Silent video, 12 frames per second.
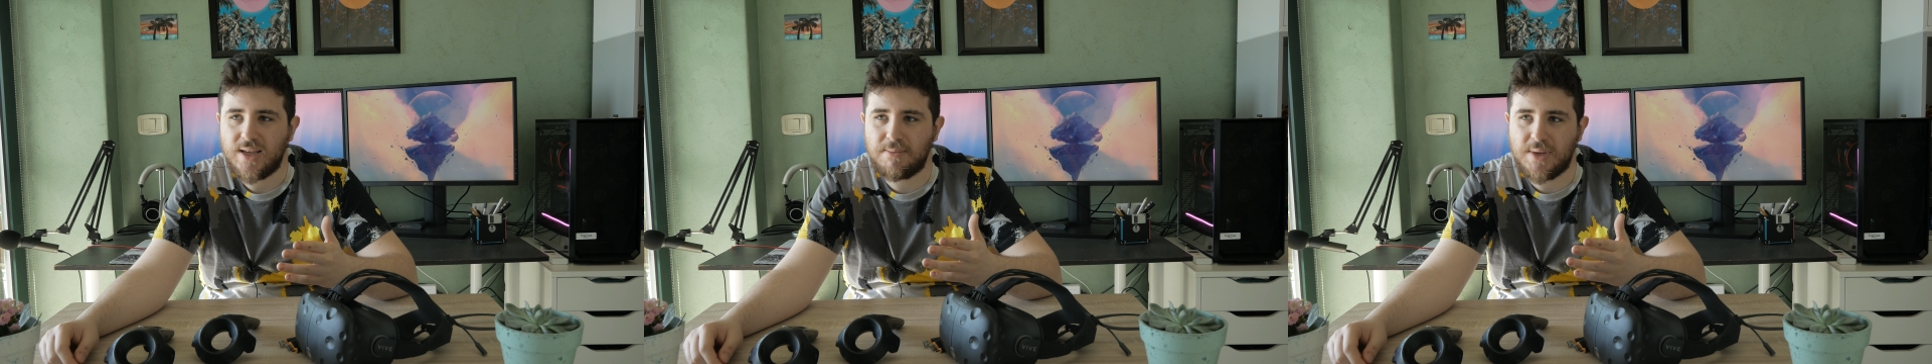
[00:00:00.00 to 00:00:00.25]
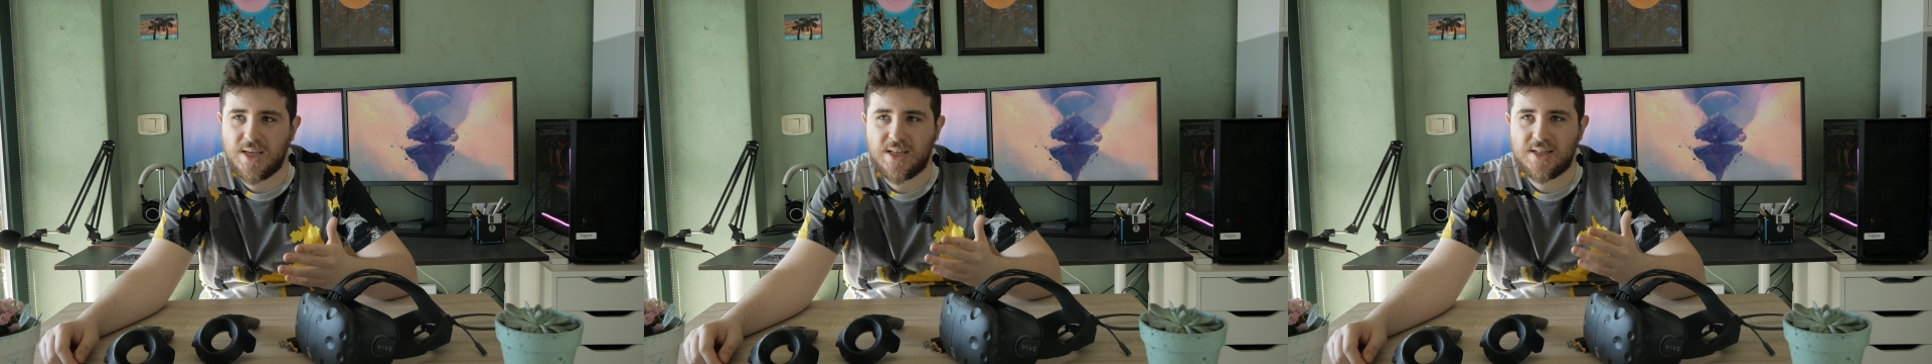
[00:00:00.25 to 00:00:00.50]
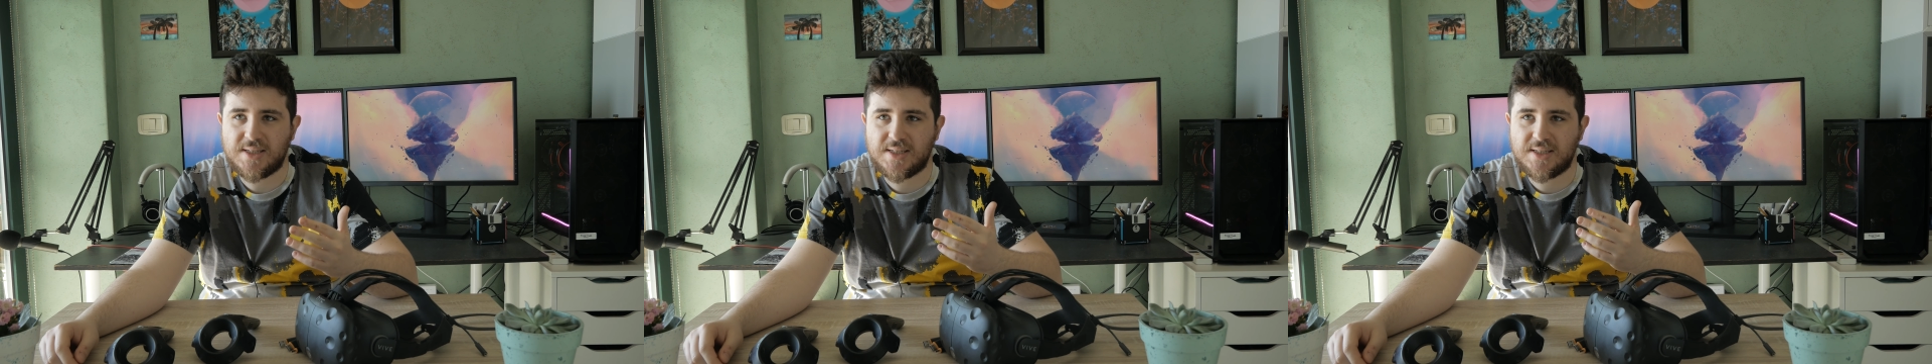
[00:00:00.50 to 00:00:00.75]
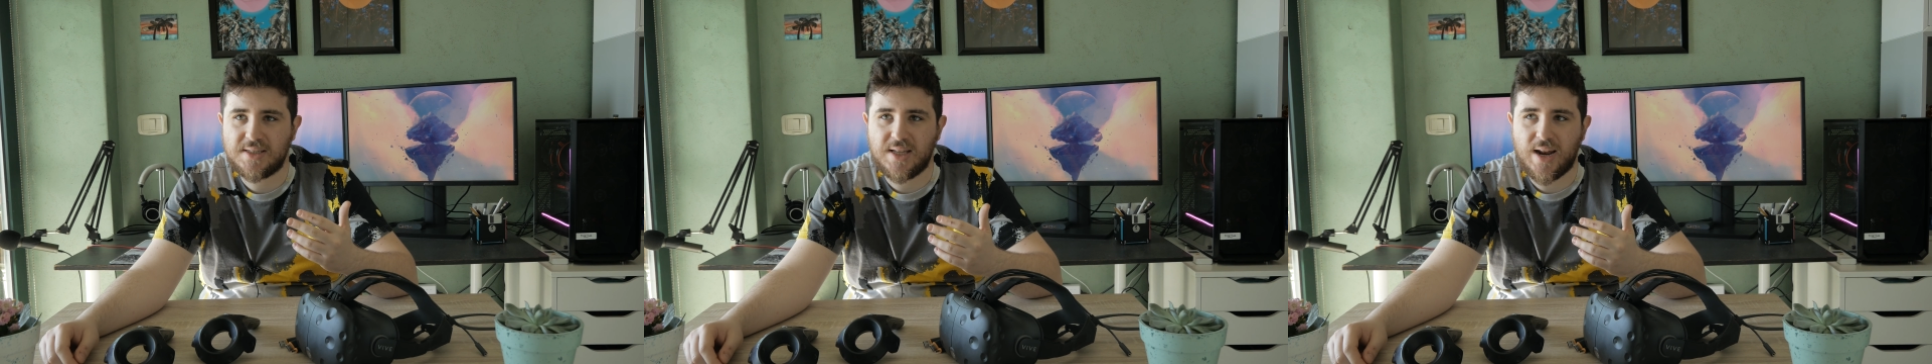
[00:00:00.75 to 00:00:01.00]

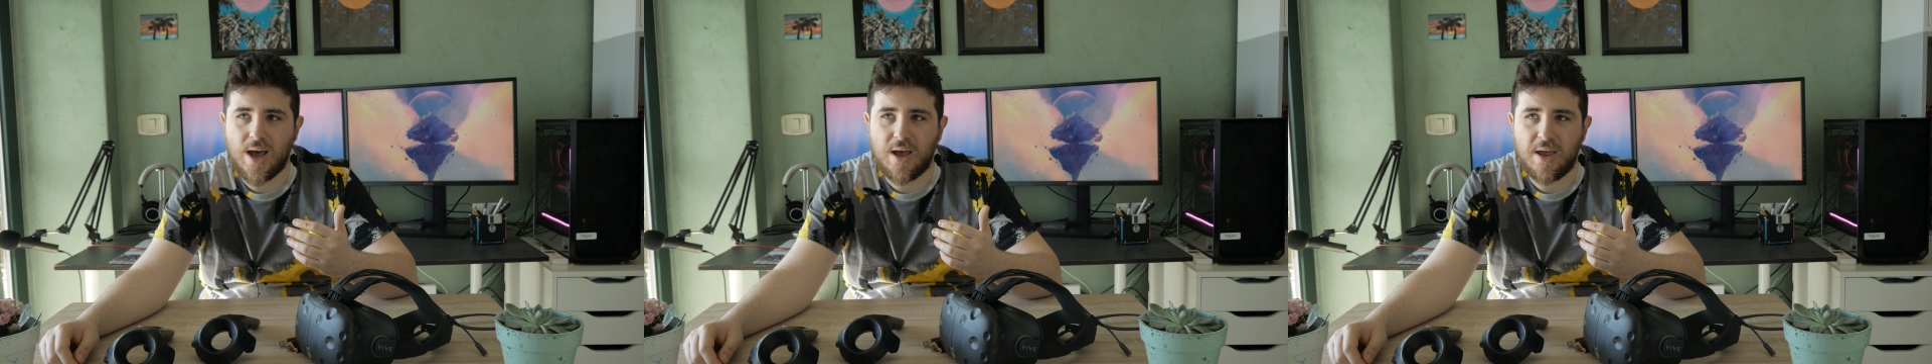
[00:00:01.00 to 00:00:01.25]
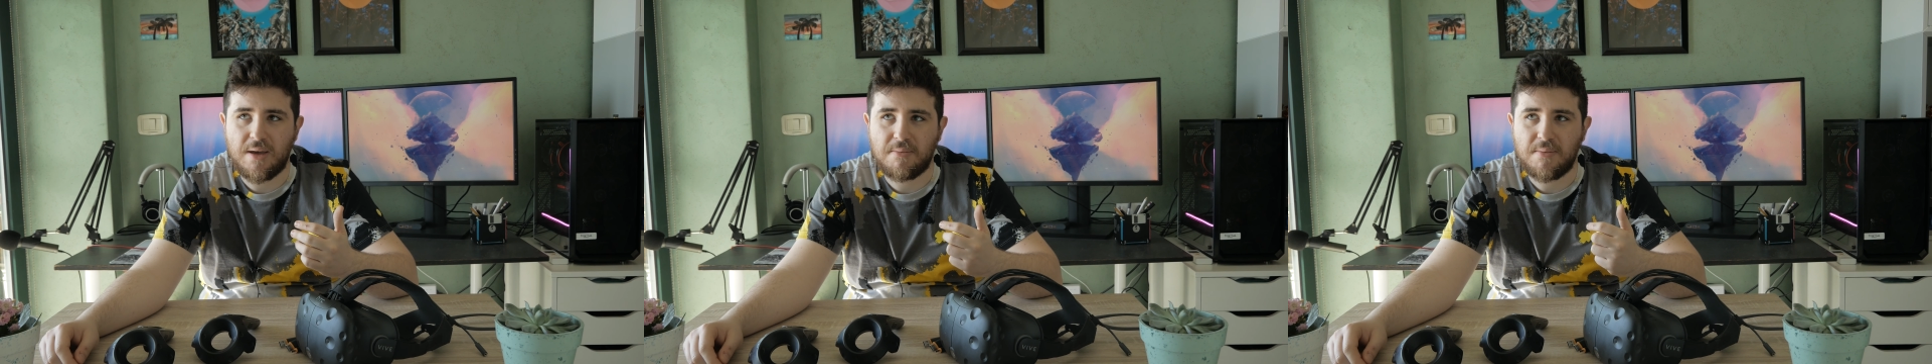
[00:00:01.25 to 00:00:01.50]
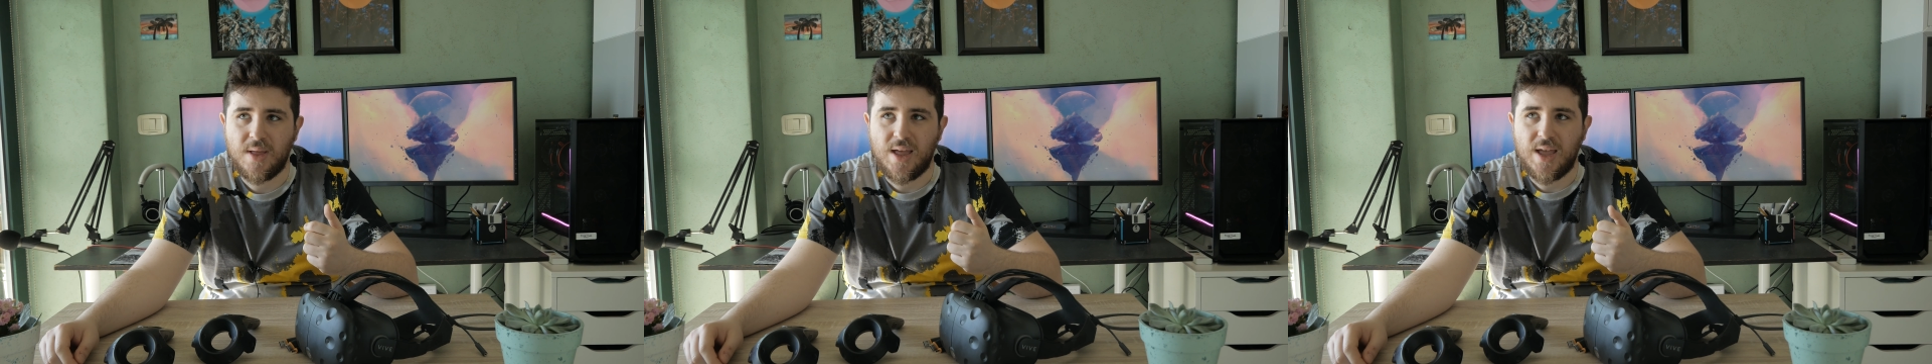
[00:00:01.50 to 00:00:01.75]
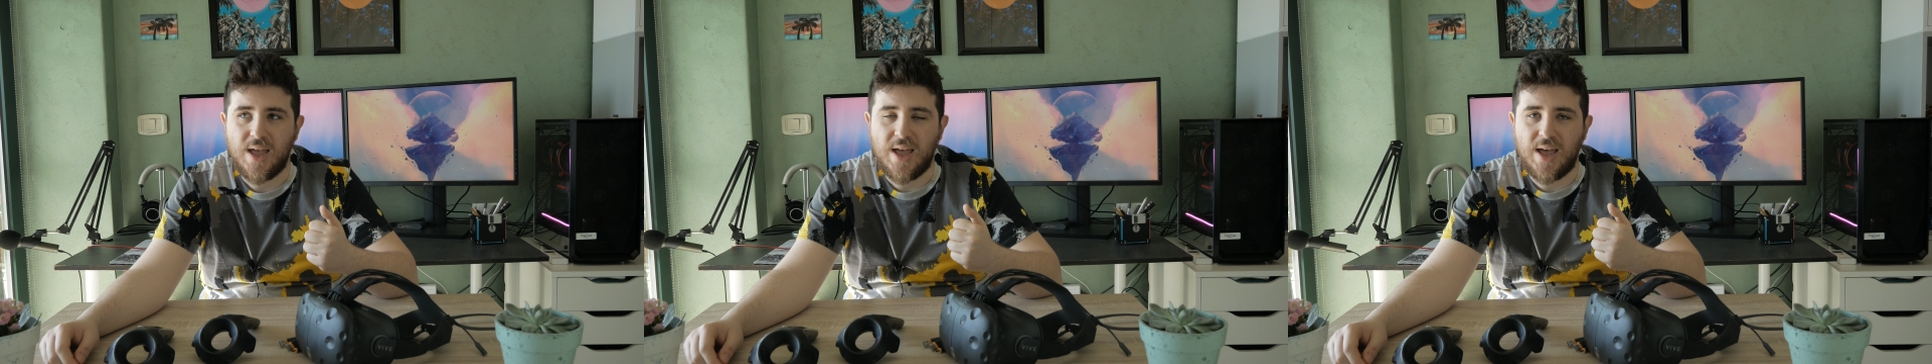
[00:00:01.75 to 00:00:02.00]
means that I am
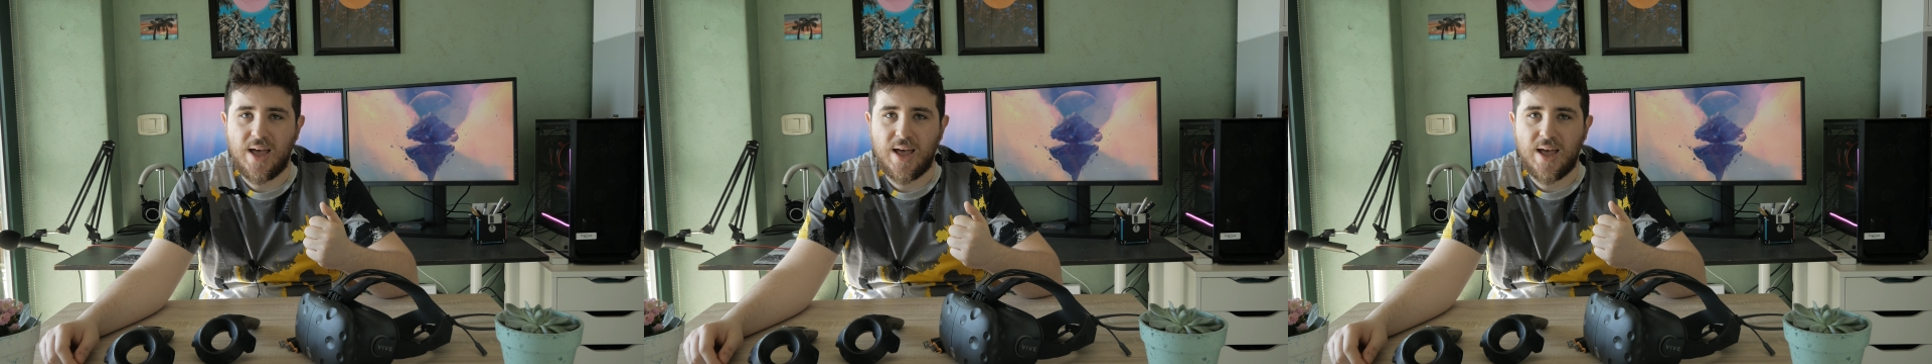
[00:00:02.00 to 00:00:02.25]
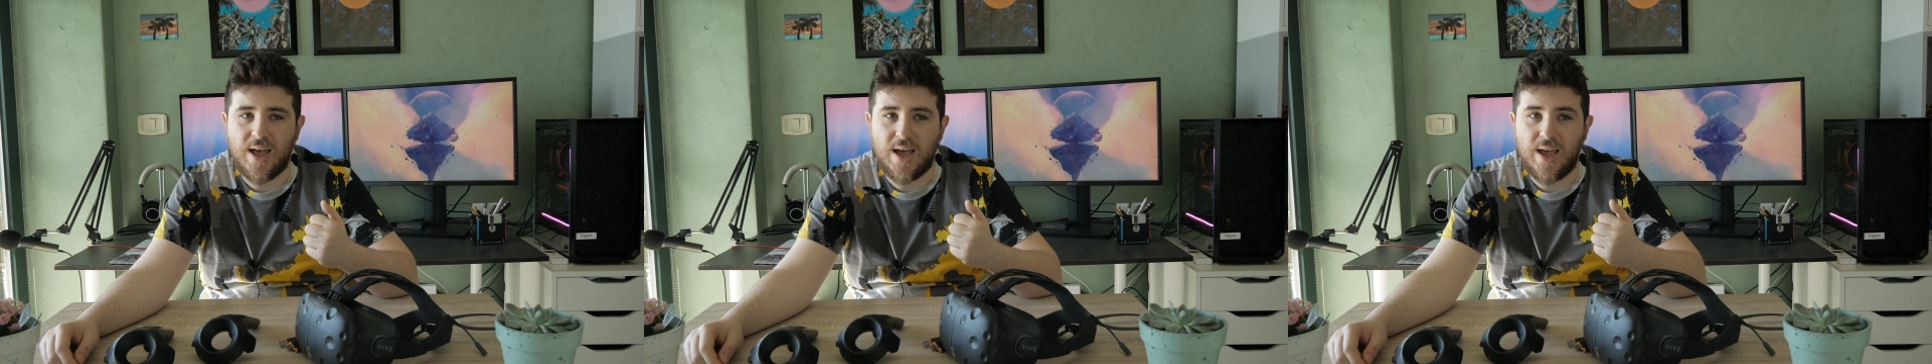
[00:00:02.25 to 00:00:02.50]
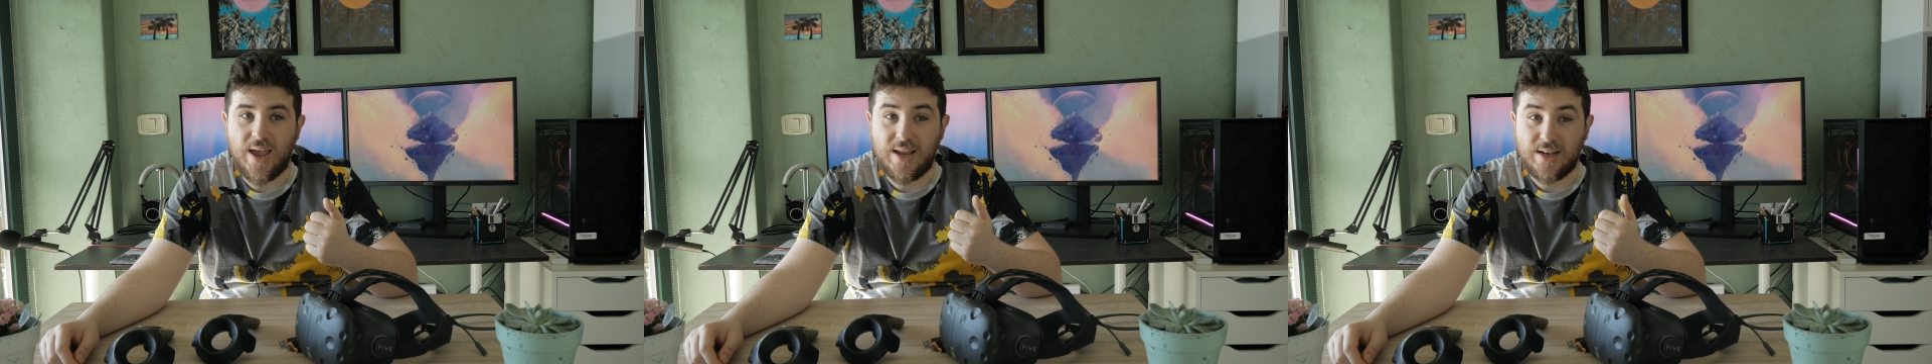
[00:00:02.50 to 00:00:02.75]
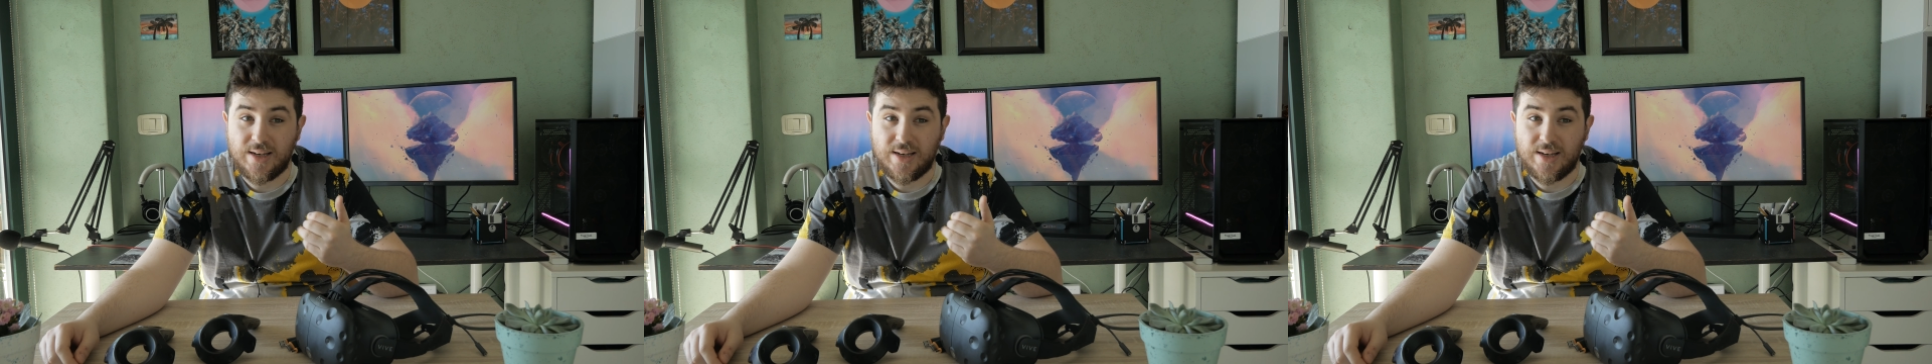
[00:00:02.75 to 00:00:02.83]
a